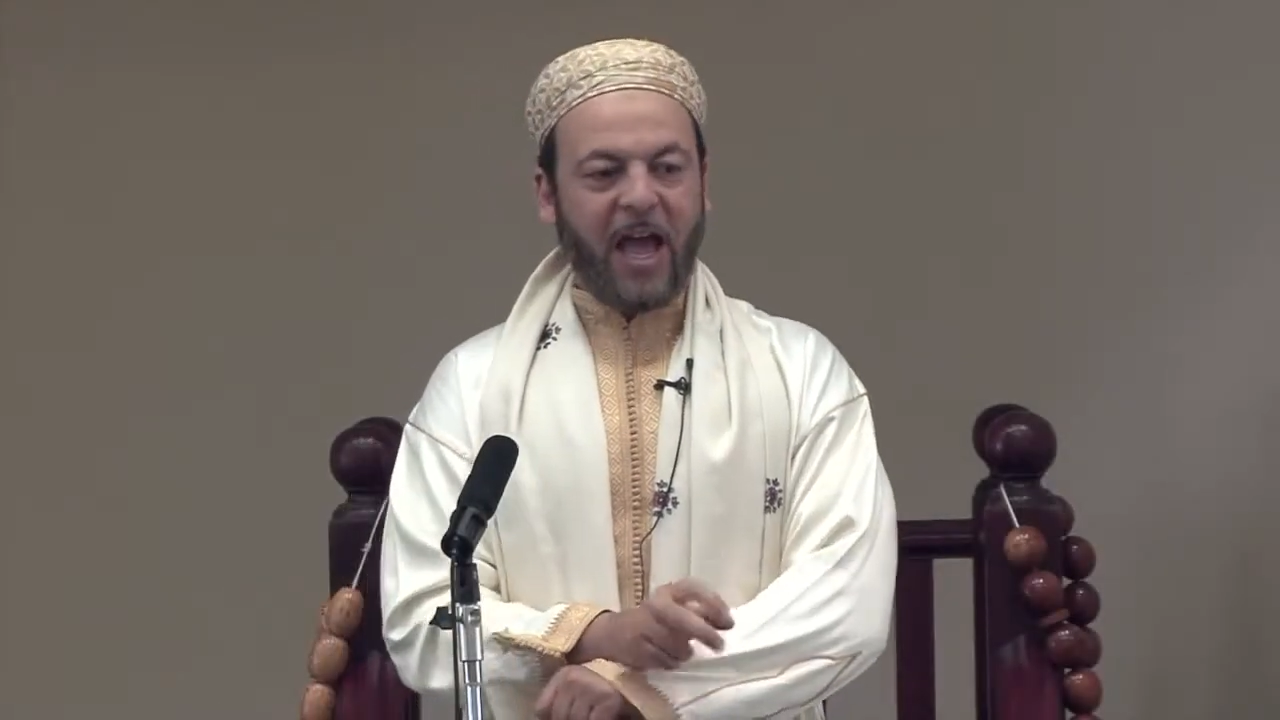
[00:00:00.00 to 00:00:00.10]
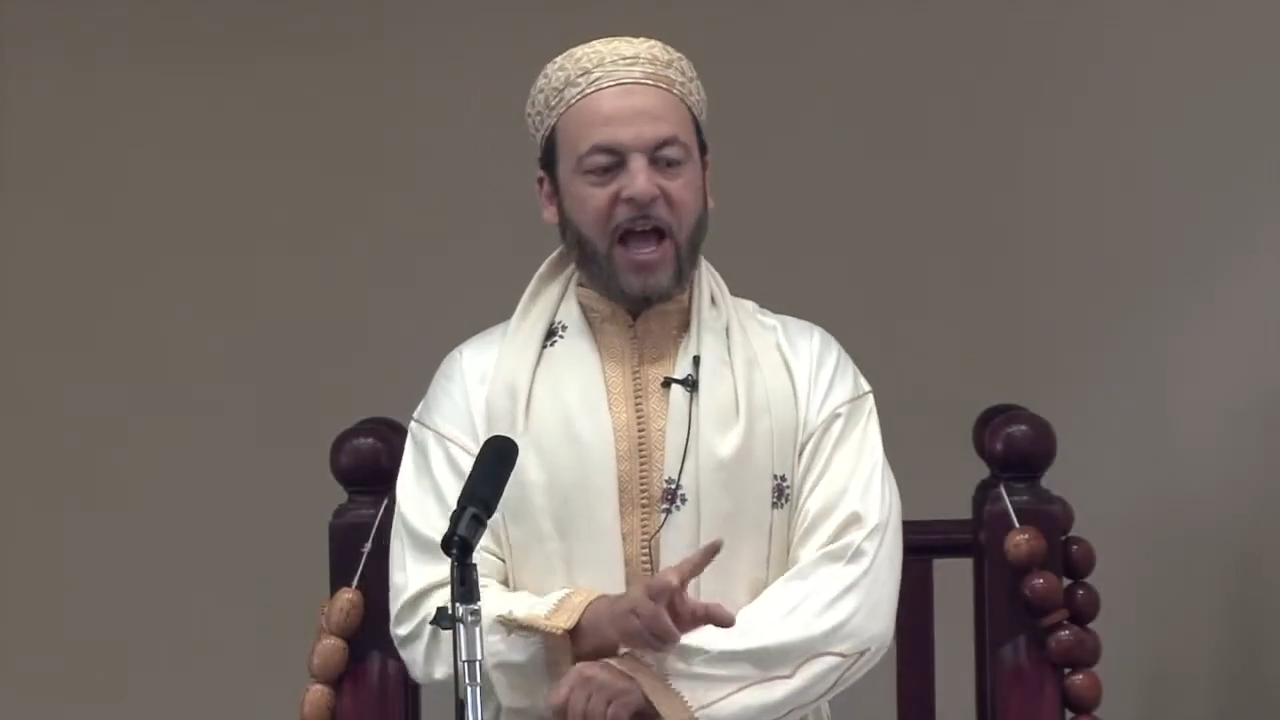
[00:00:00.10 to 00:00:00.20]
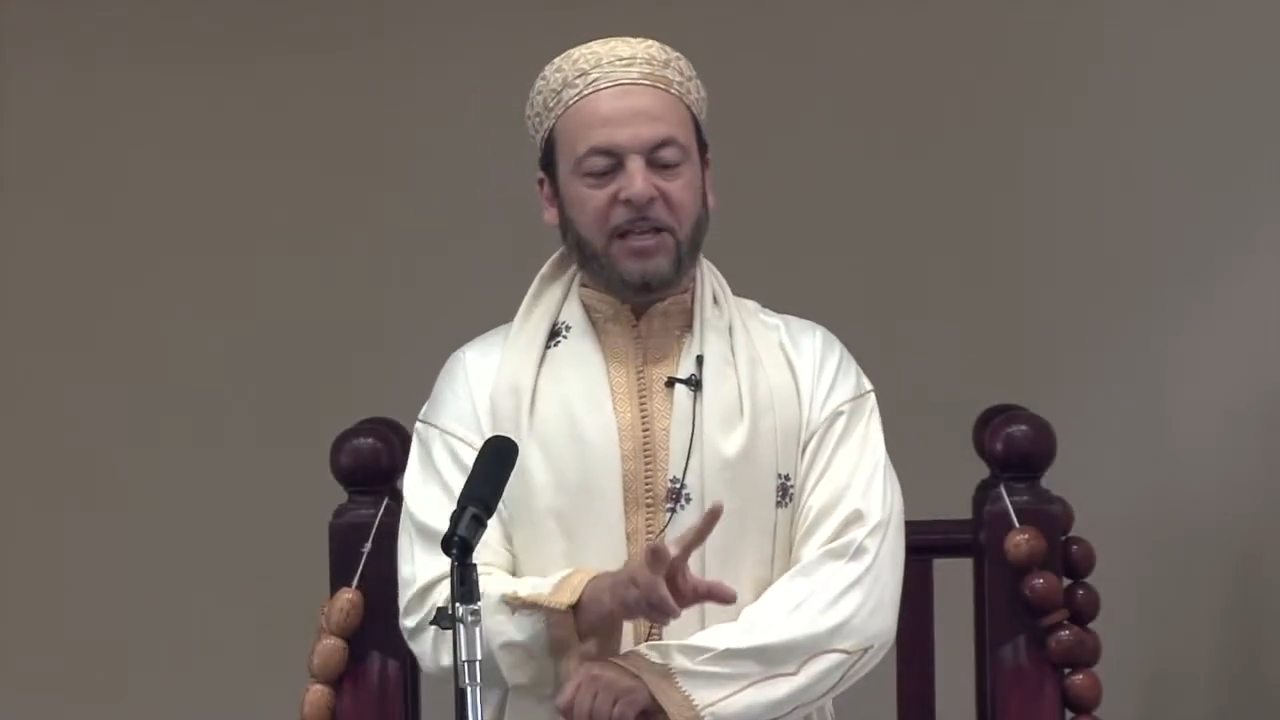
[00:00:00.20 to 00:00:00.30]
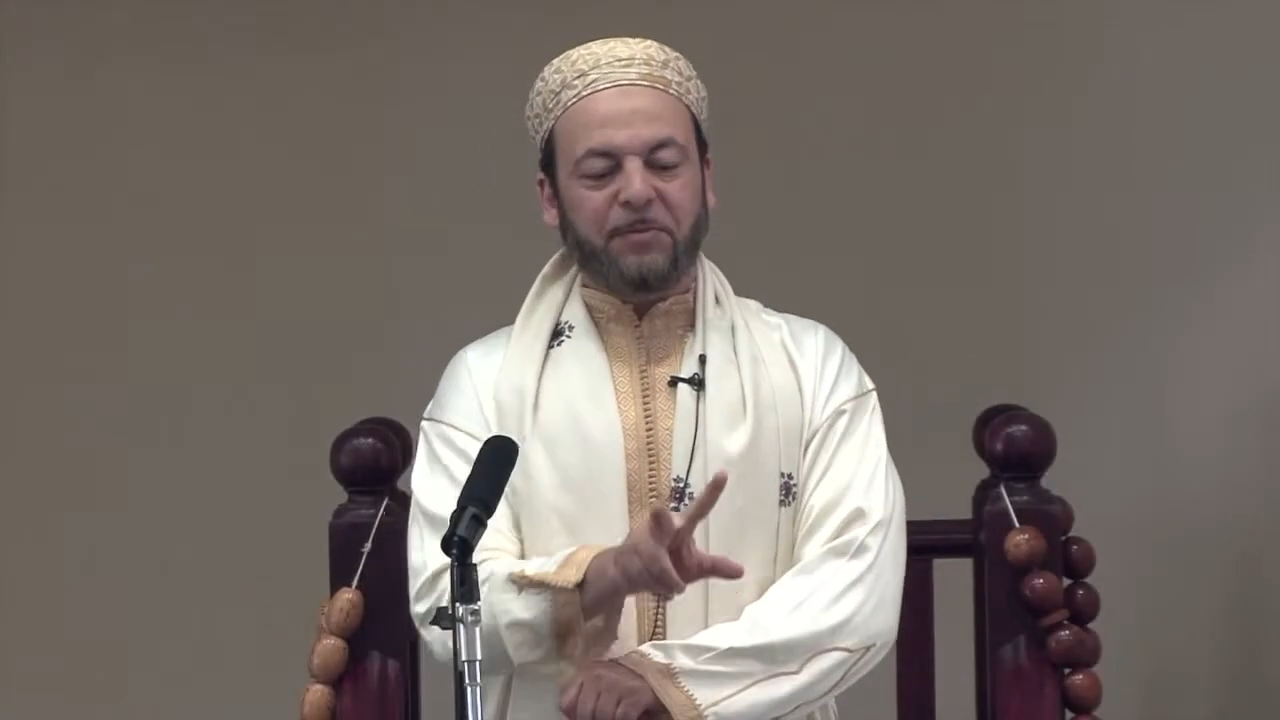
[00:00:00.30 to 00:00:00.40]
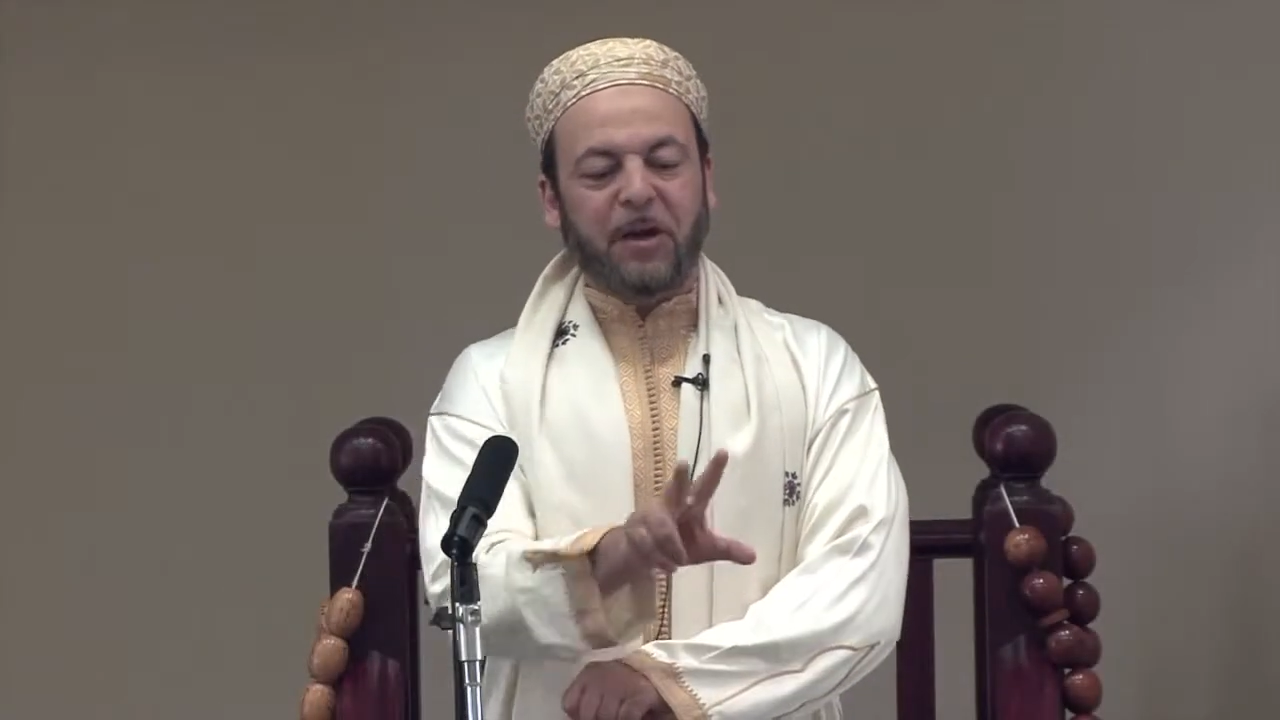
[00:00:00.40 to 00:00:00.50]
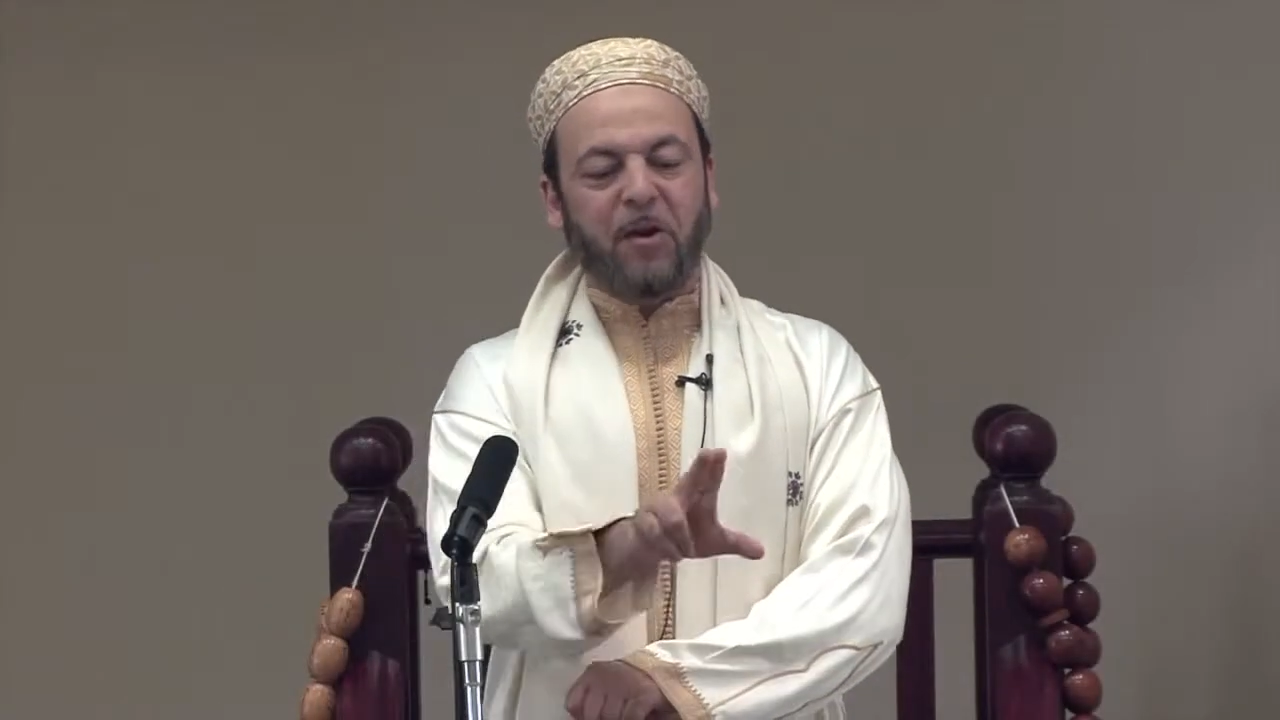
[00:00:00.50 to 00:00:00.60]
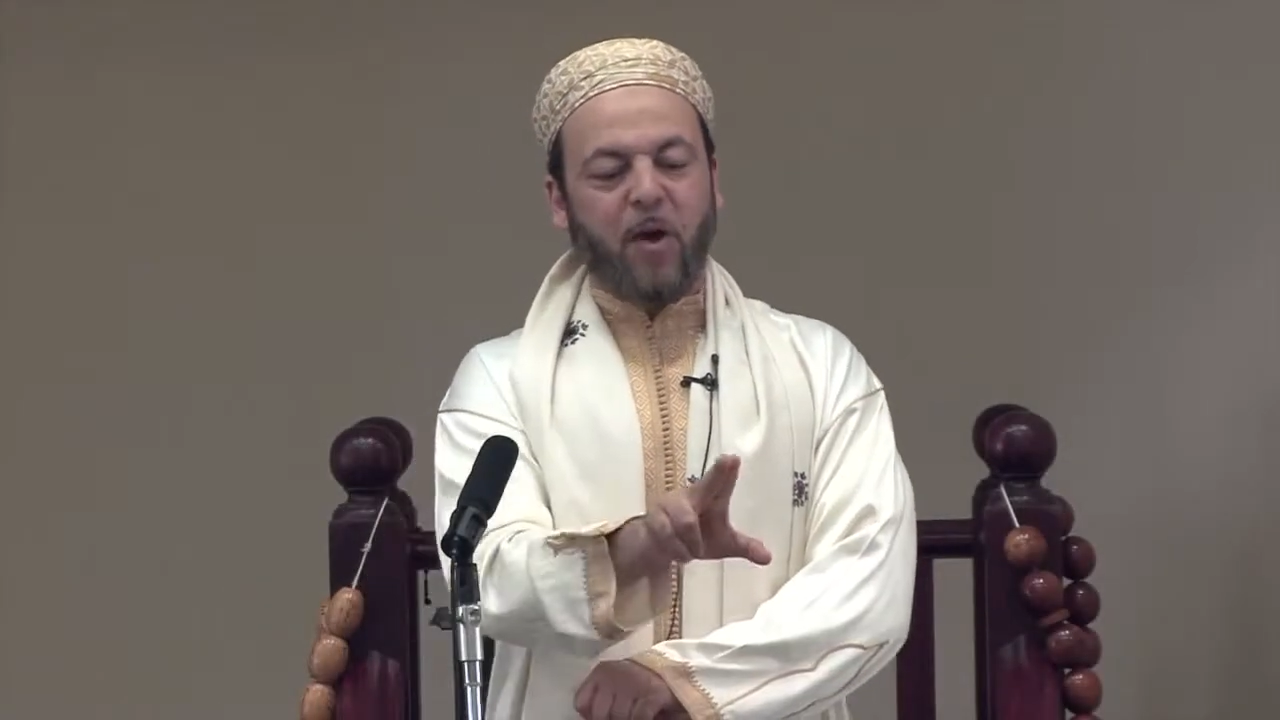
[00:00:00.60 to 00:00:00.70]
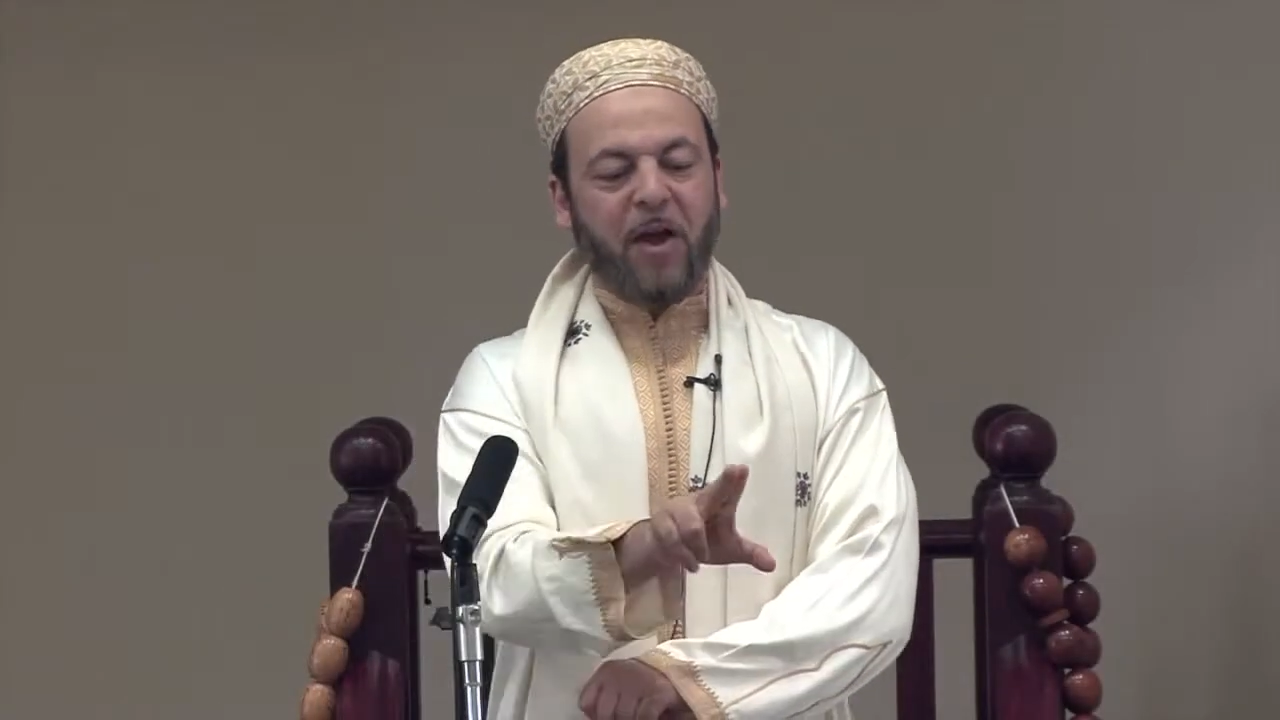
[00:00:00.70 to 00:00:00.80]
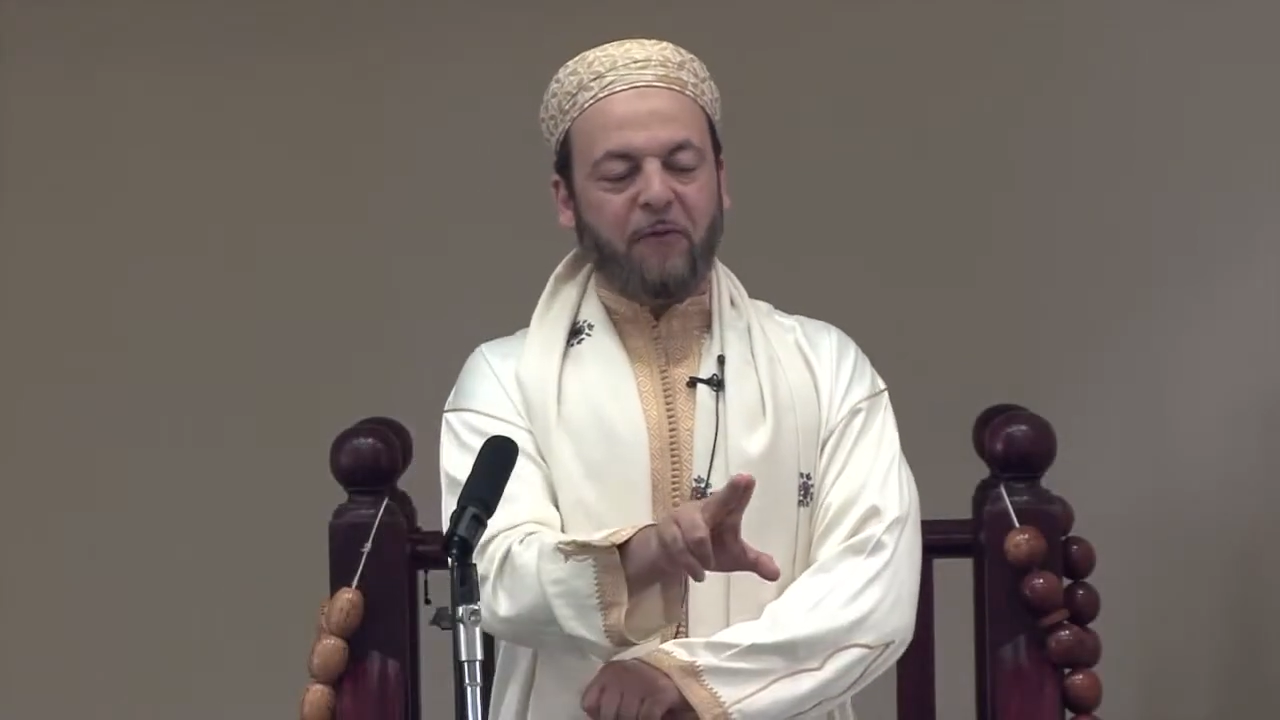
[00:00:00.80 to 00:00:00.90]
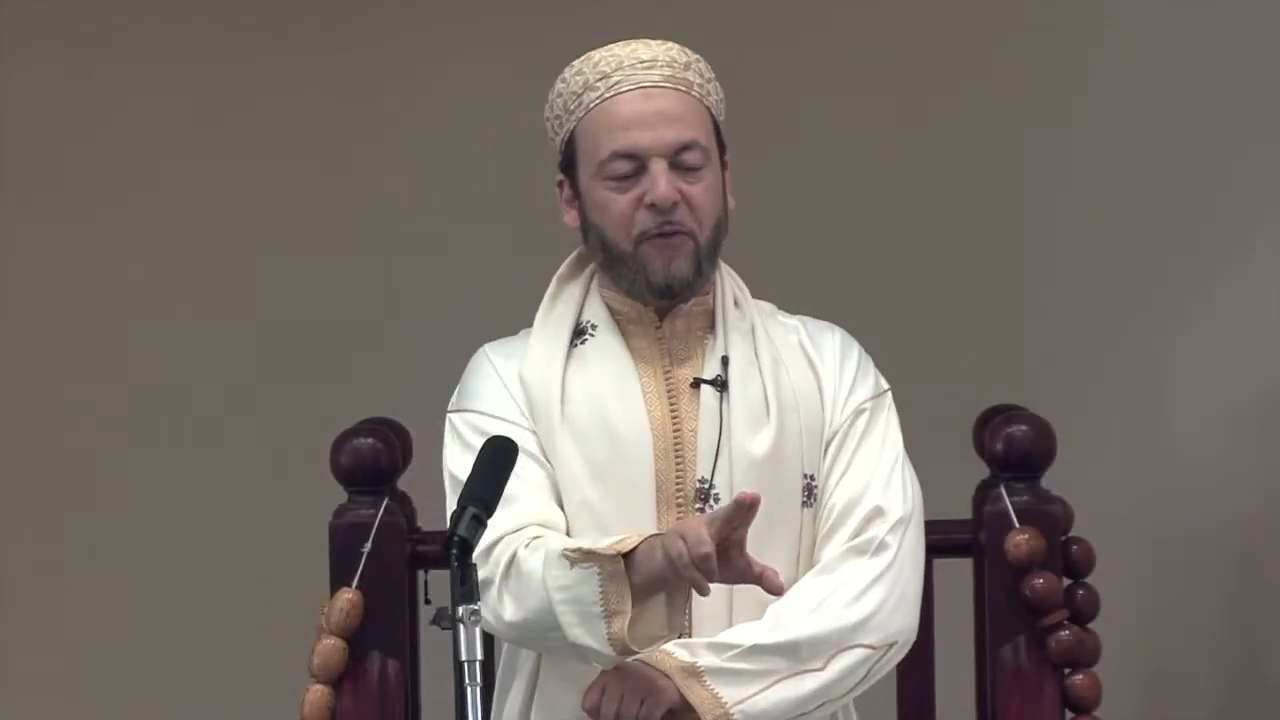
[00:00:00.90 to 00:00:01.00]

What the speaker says: Husband and wife